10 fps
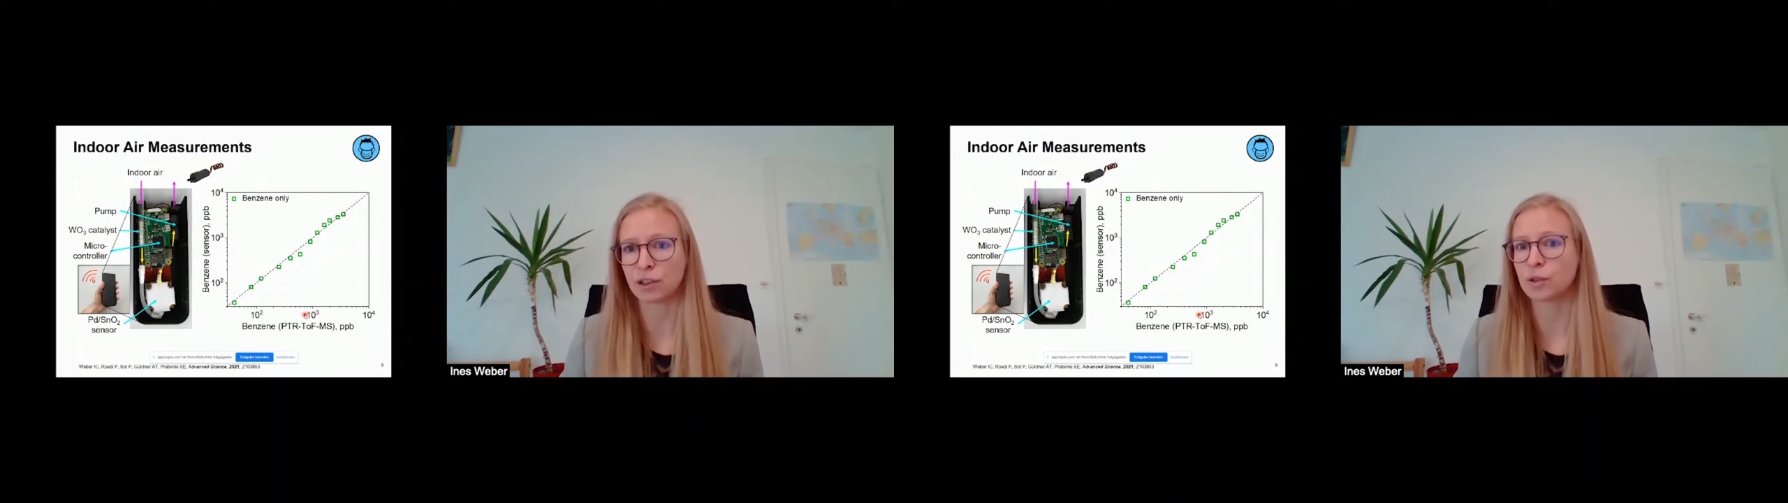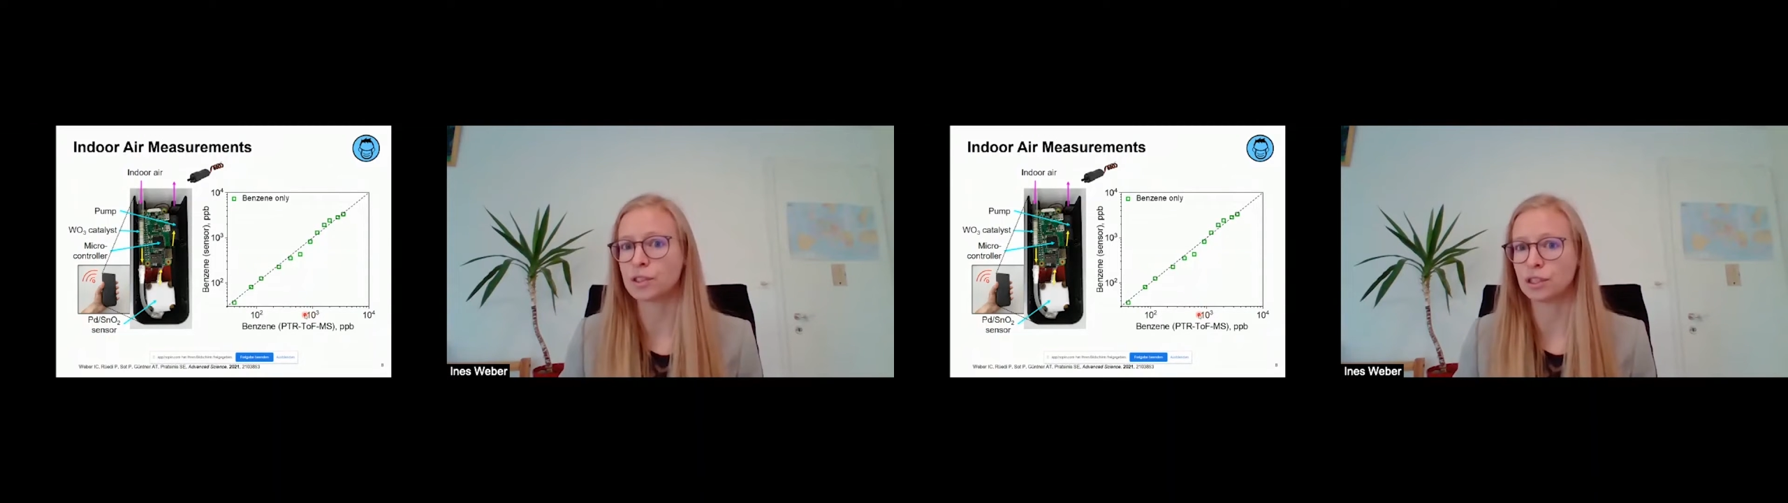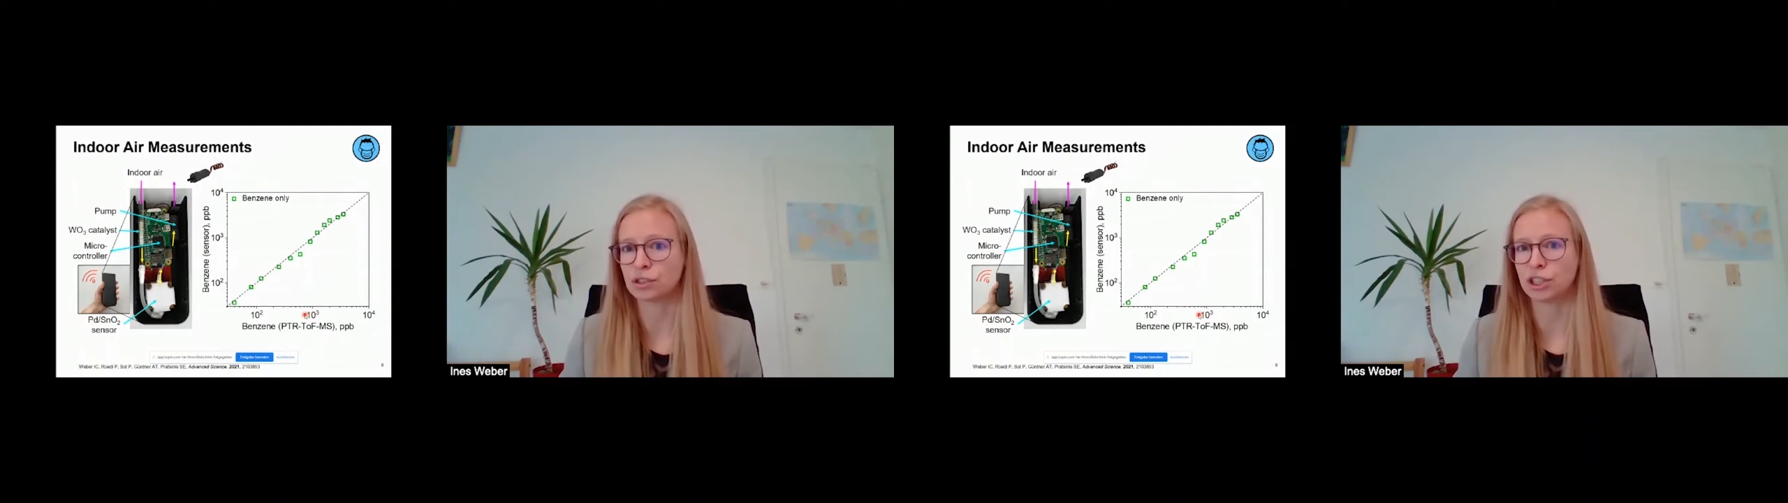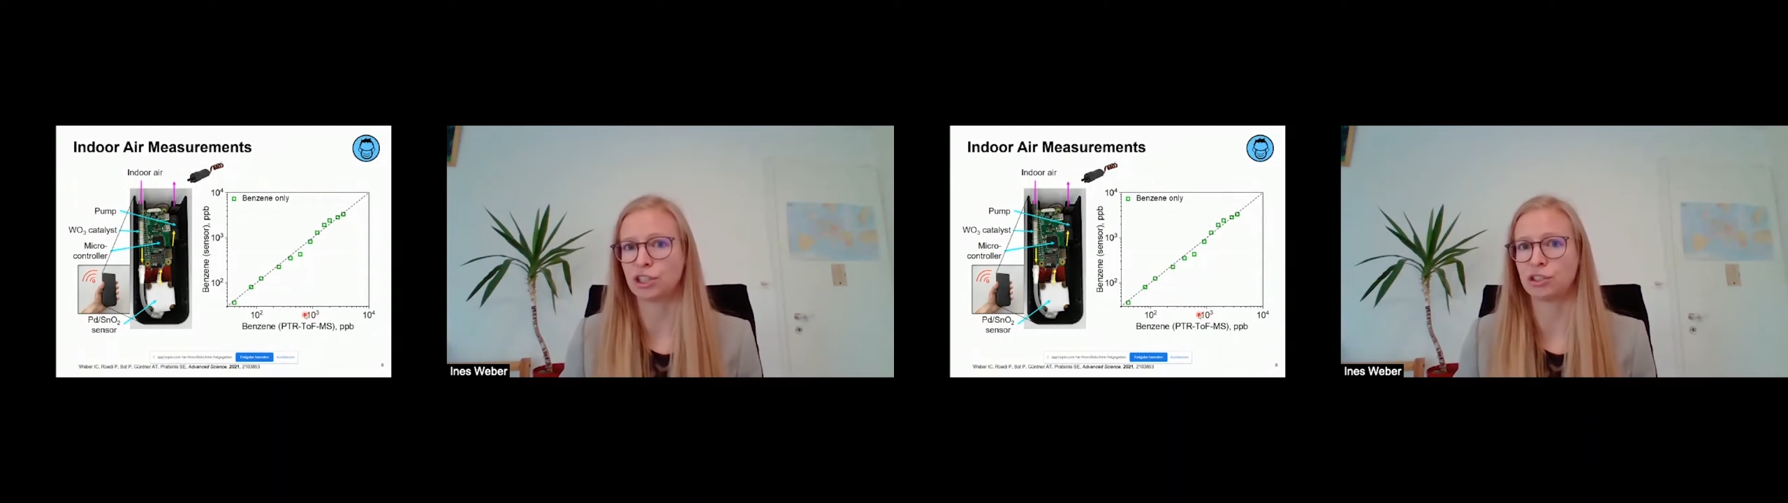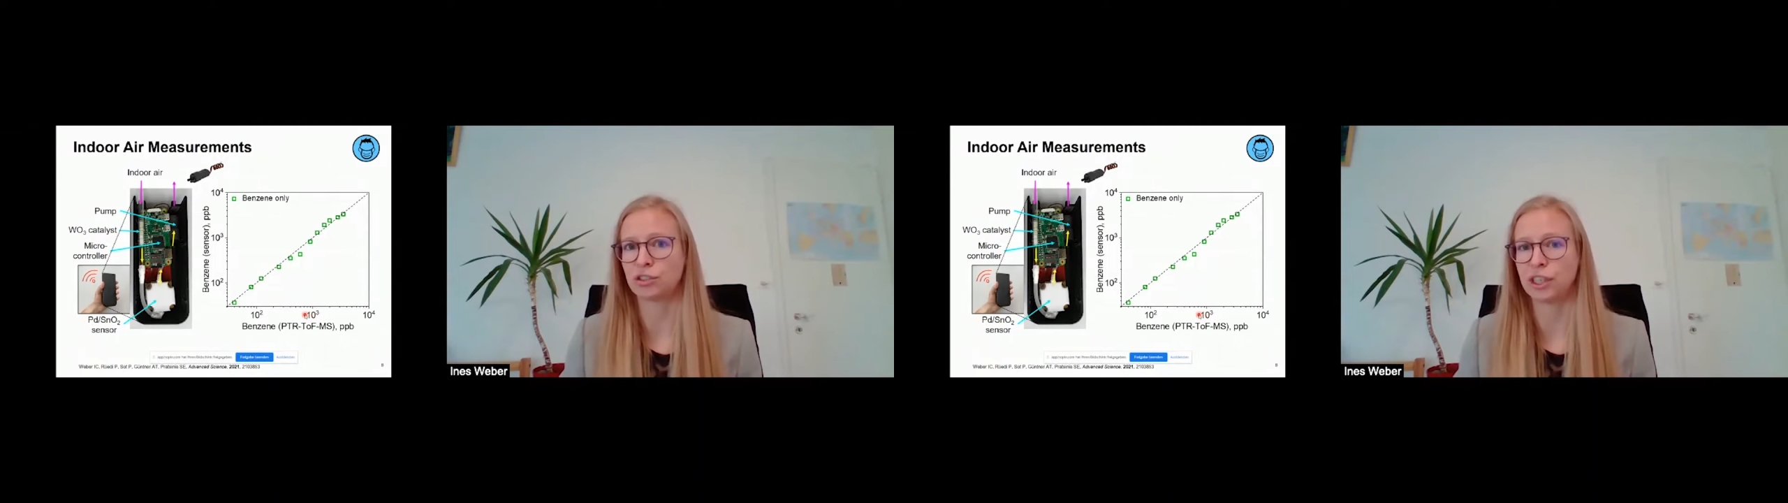
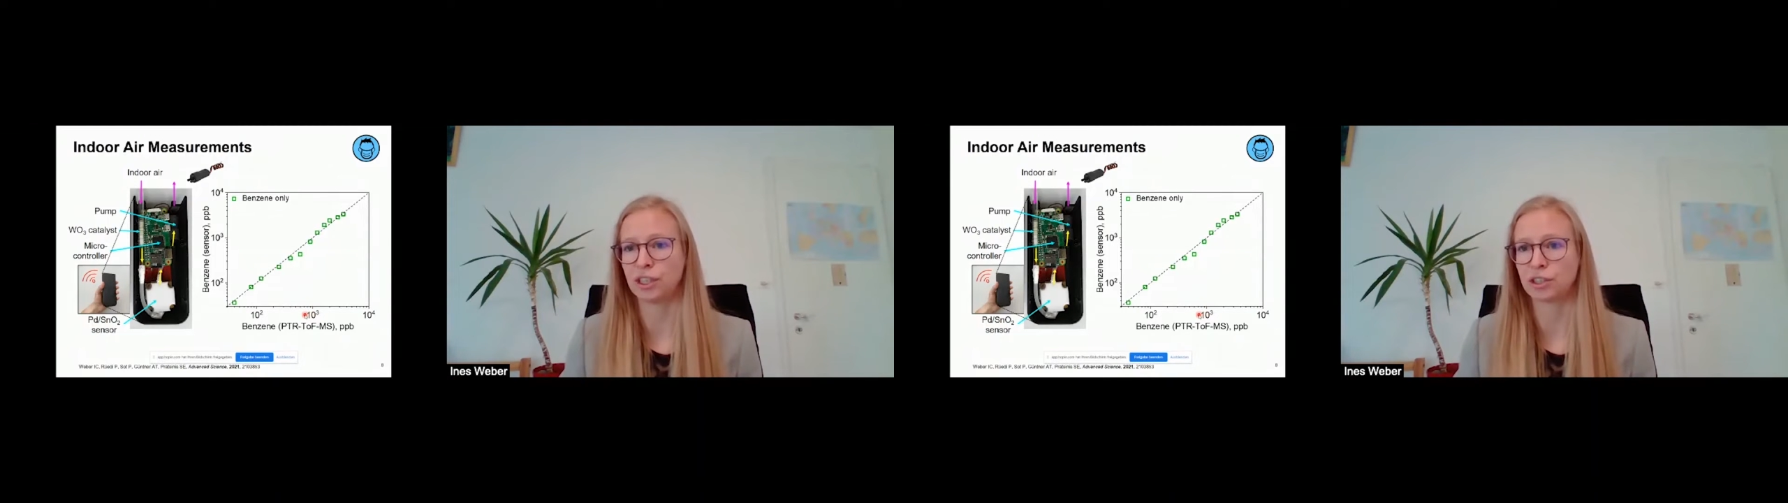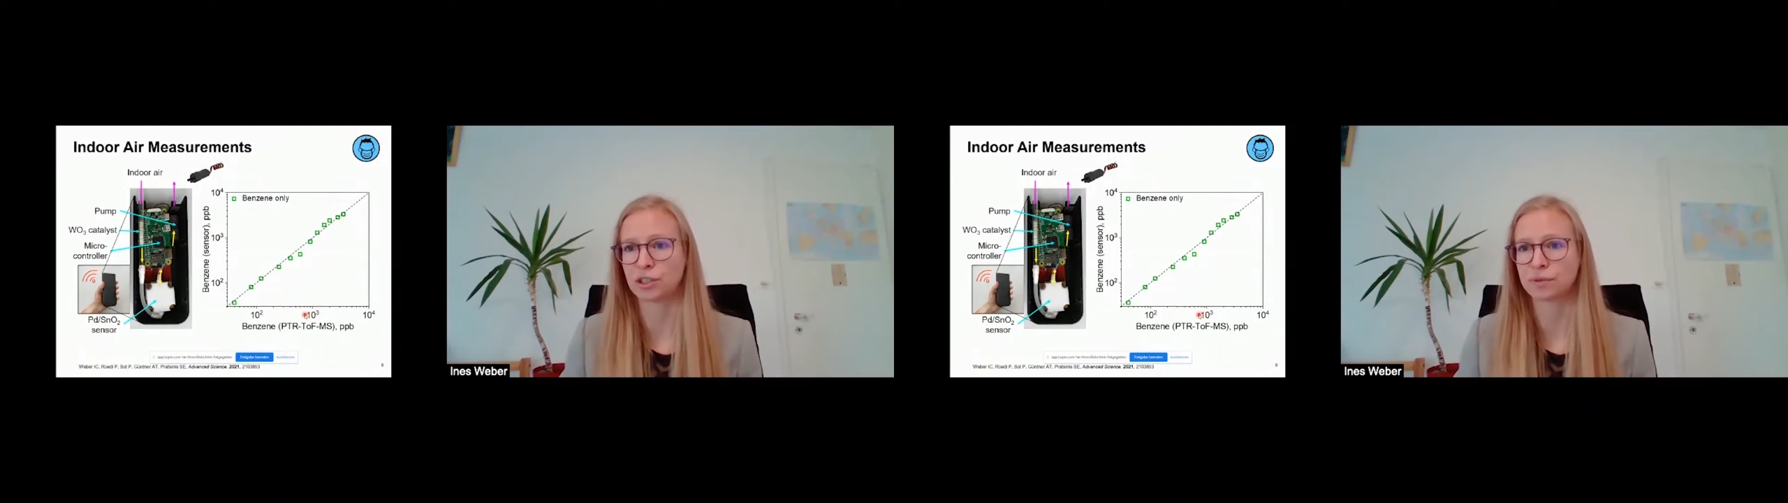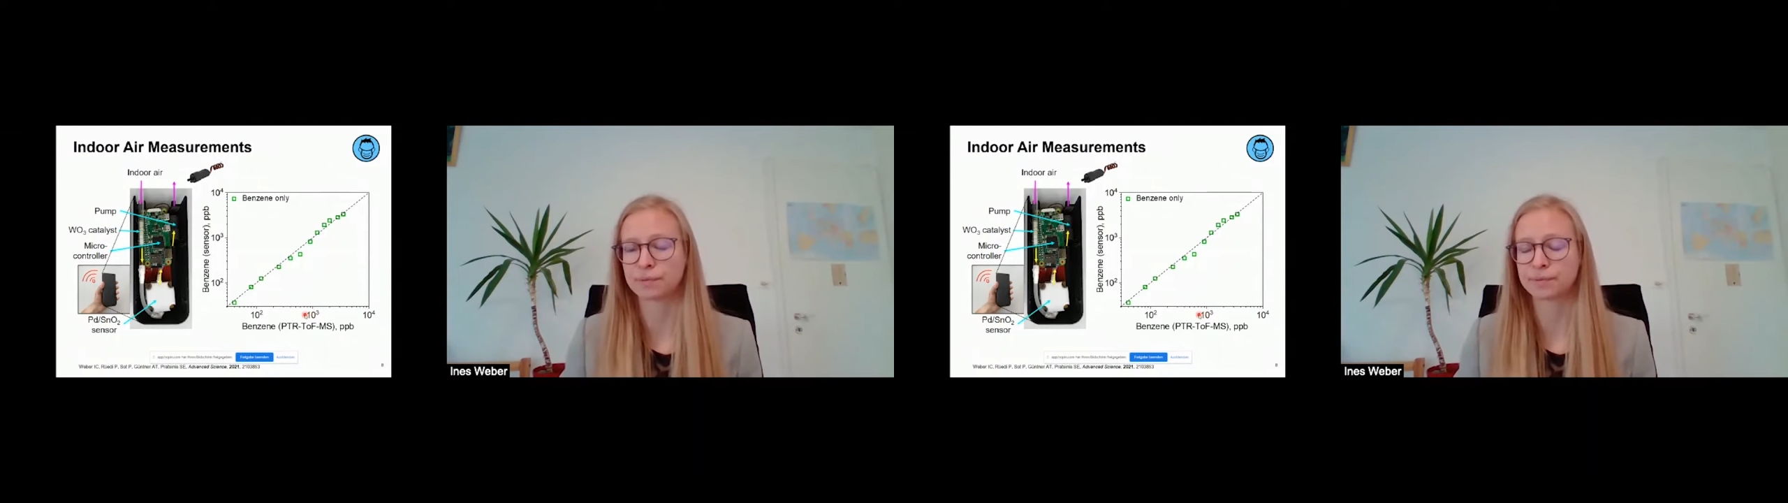concentration range.